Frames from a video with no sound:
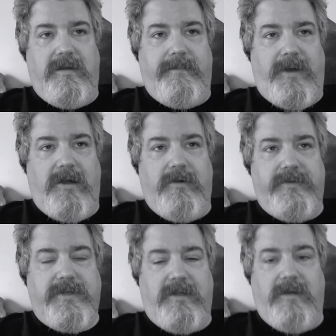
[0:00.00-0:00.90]

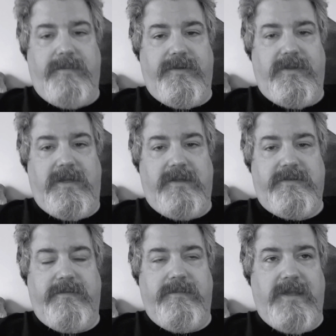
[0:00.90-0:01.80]
Borrows a couple things
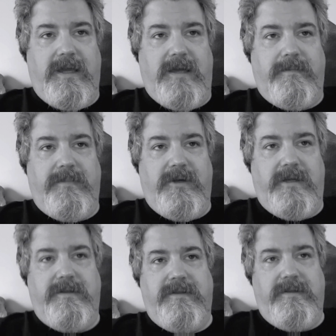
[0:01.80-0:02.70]
from that,
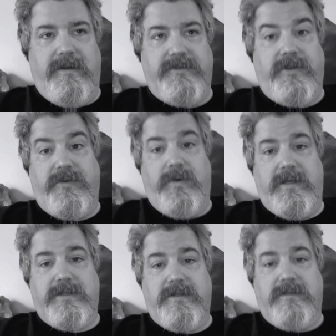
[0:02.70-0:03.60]
but there's a
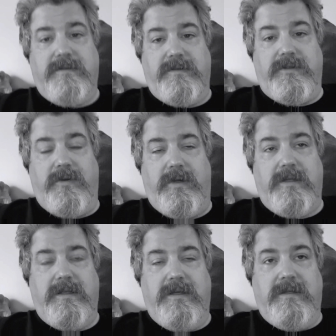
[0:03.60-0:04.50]
twist to
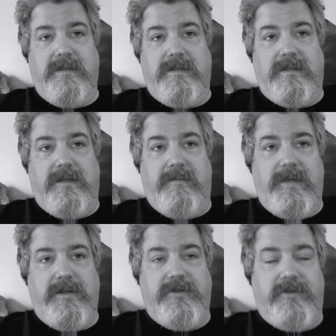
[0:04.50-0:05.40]
it, a
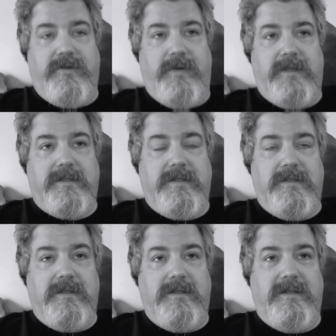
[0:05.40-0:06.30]
major twist.
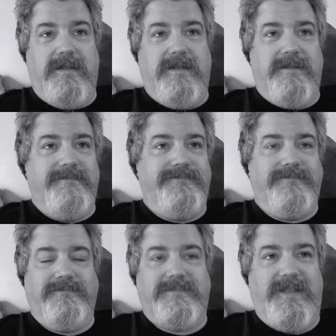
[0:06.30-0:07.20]

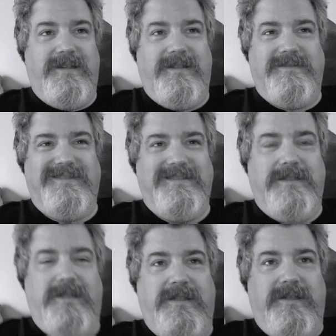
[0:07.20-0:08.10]
This
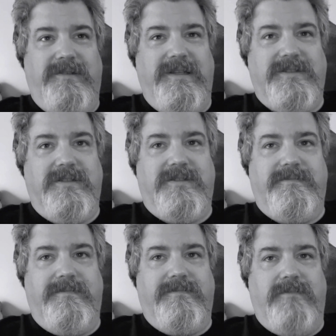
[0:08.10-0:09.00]
is
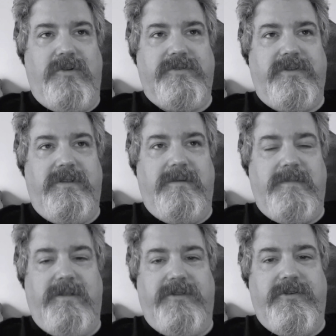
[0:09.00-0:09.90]
mostly a
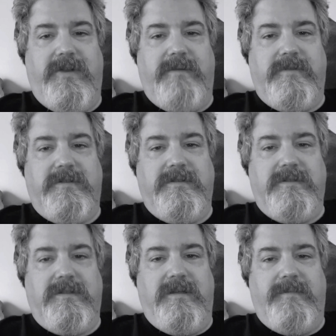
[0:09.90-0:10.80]
melodrama
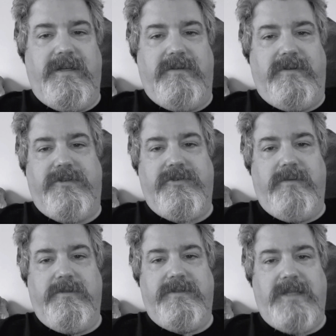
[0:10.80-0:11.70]
about a
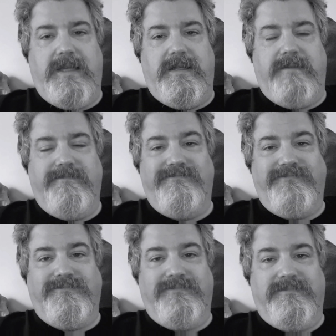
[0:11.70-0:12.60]
troubled teen
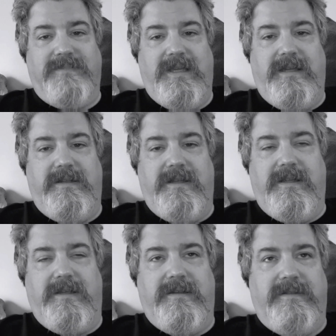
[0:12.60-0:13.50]
and
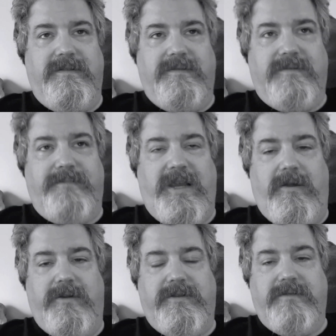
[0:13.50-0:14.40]
a
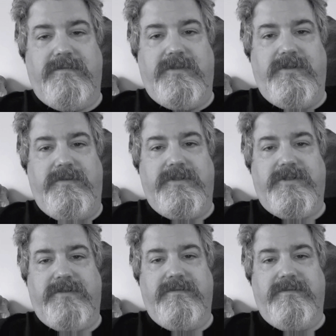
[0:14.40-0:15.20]
parent who is